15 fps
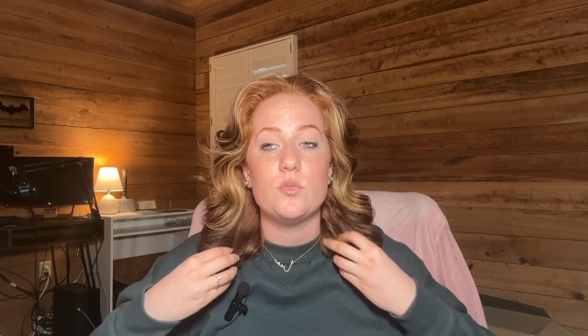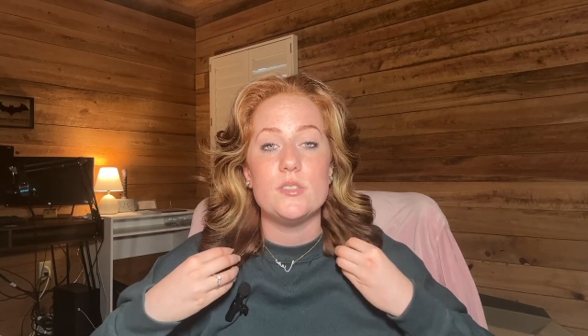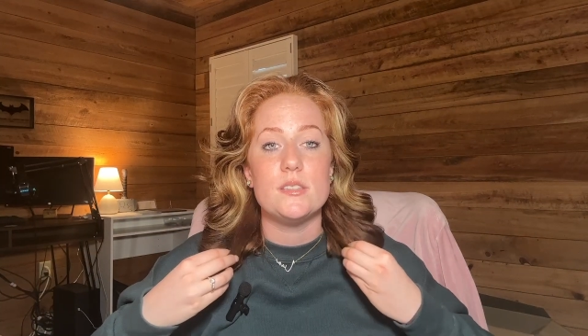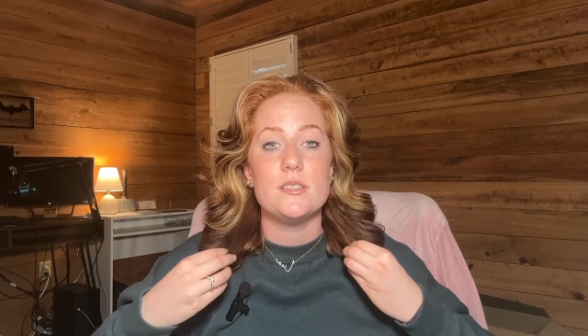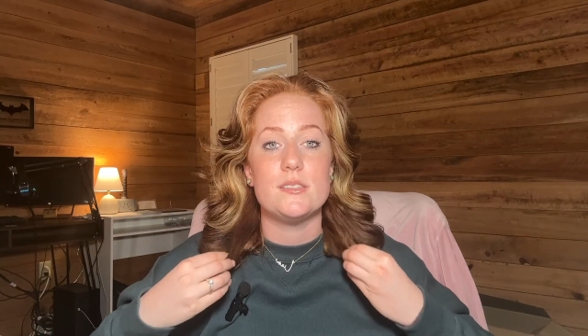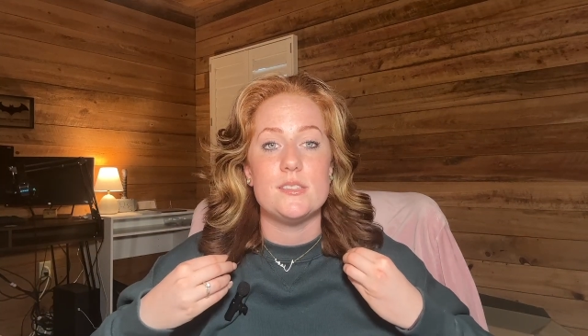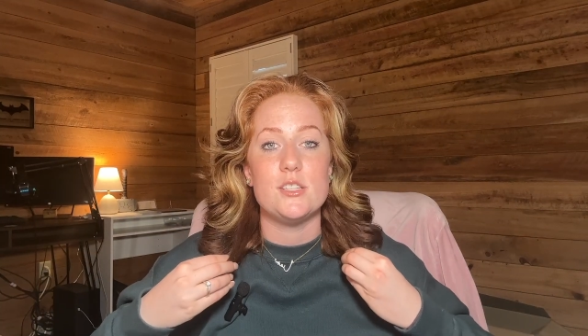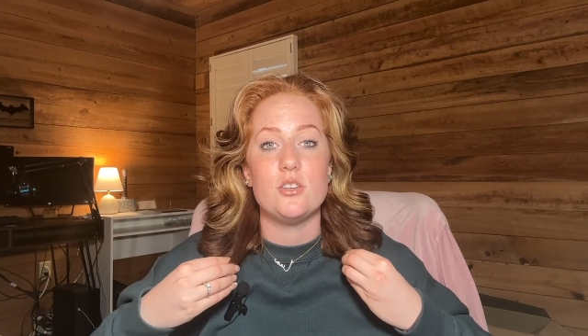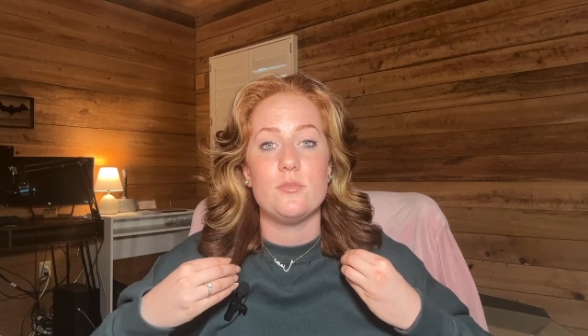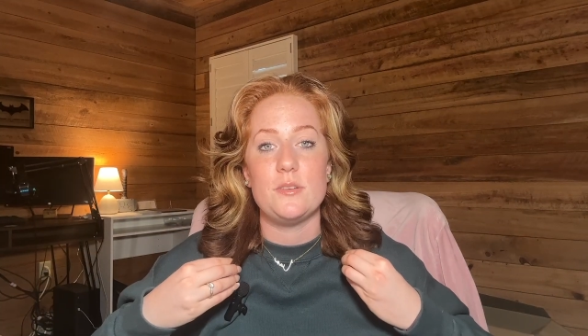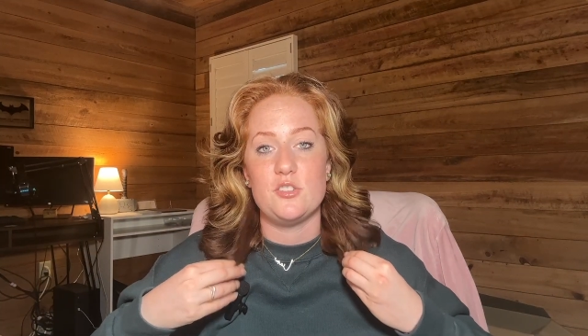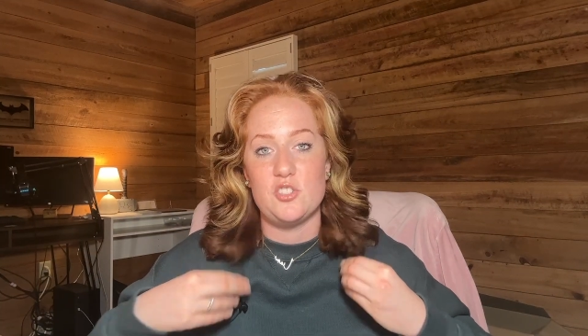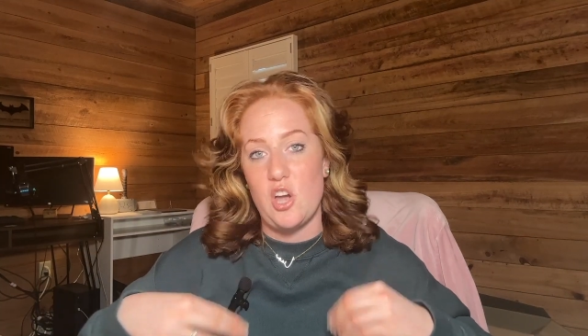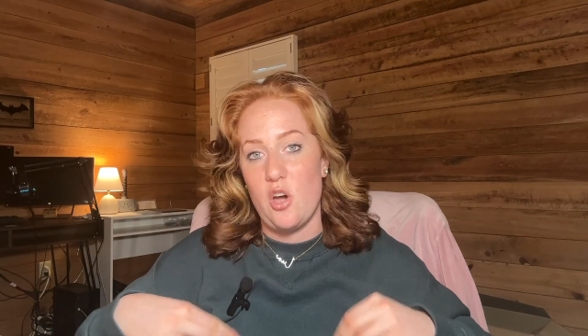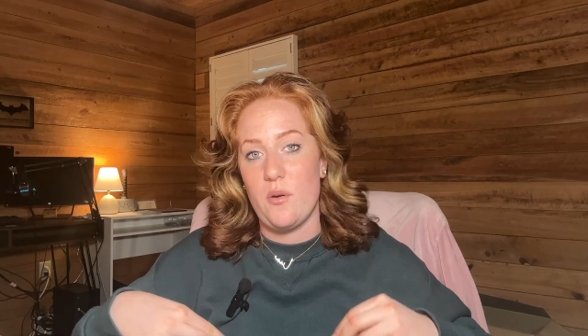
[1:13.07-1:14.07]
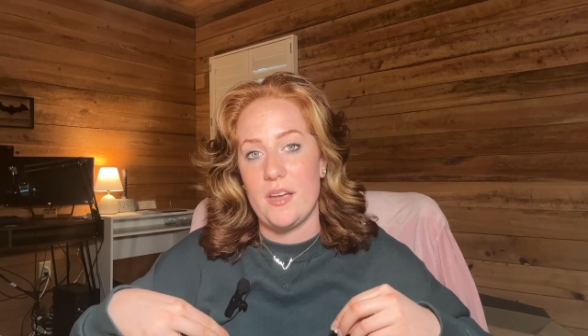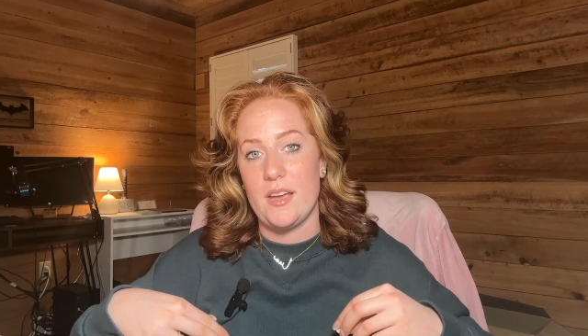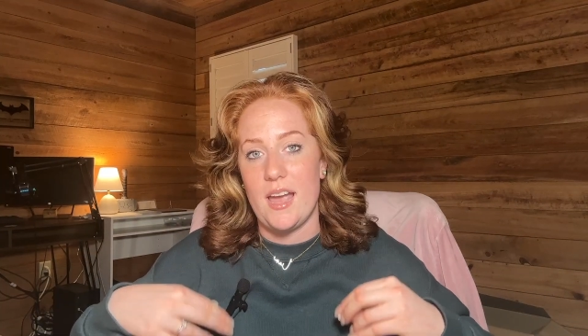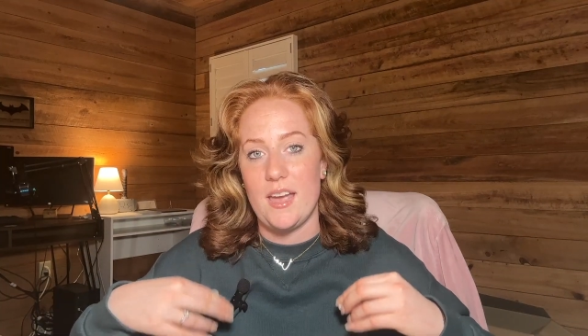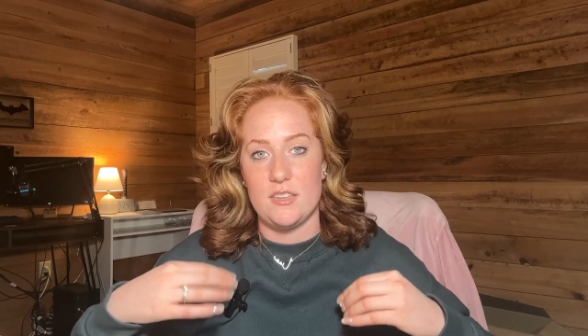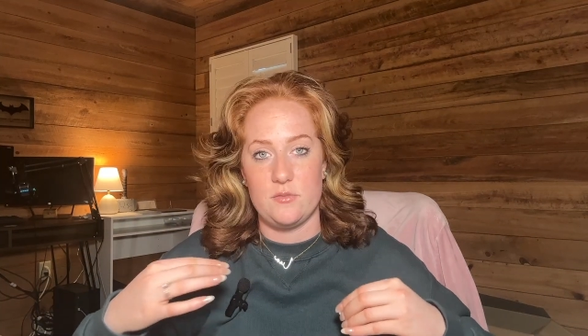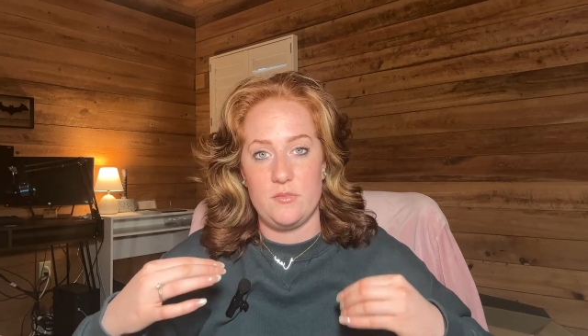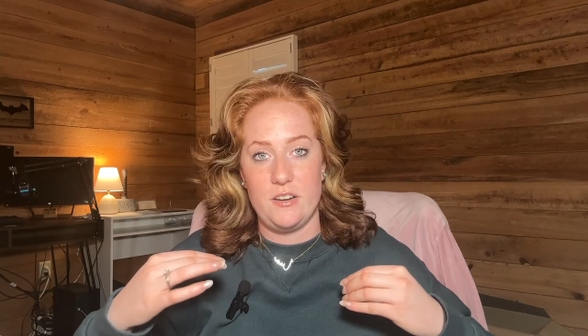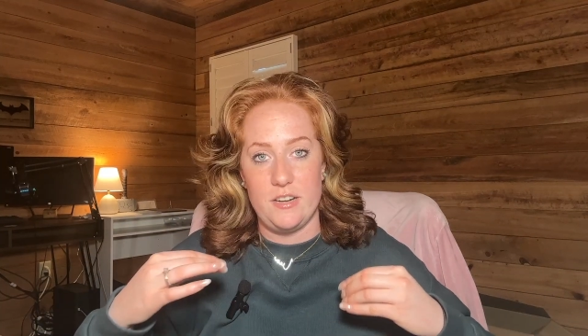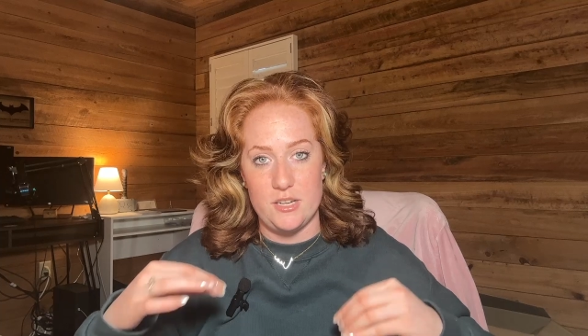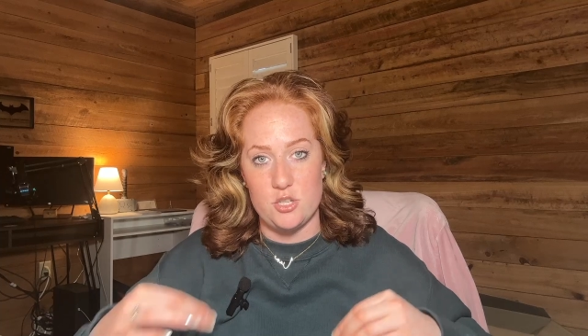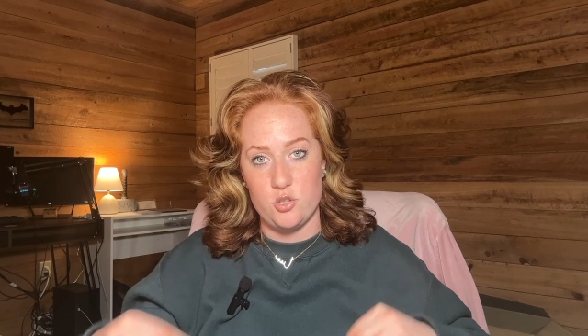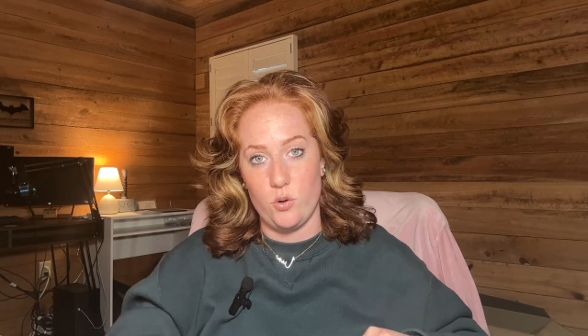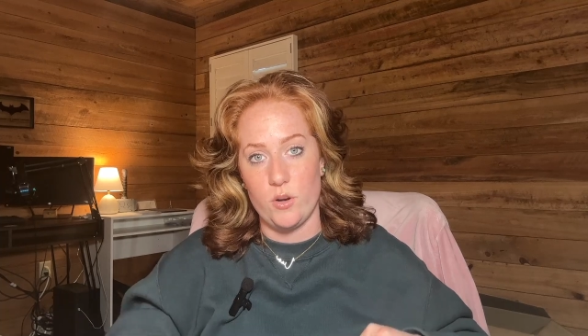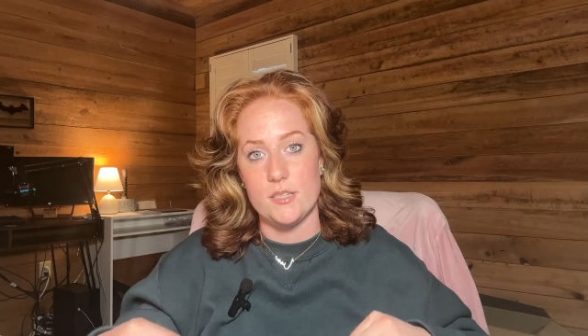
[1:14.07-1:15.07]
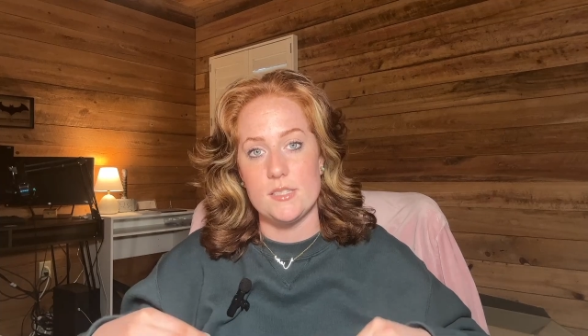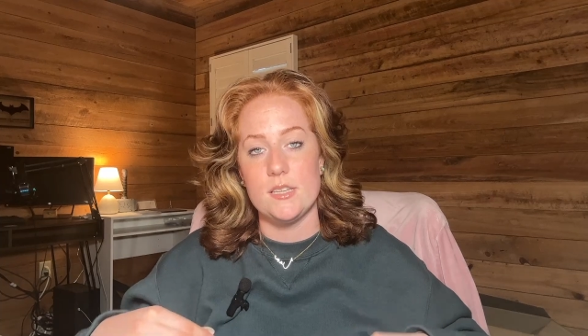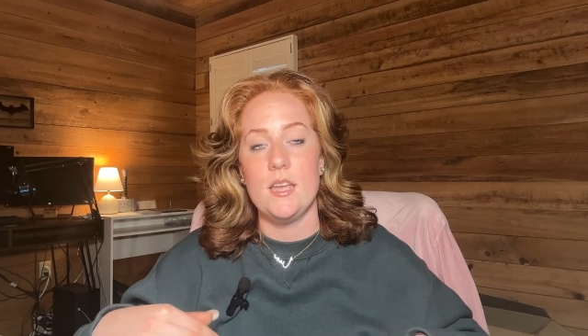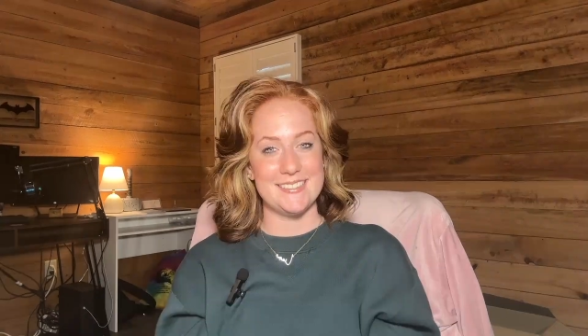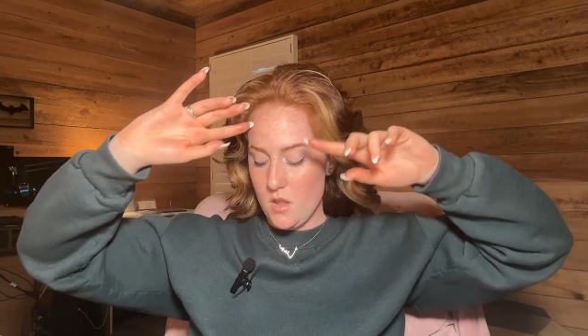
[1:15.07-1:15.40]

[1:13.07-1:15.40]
would still be showing as very short.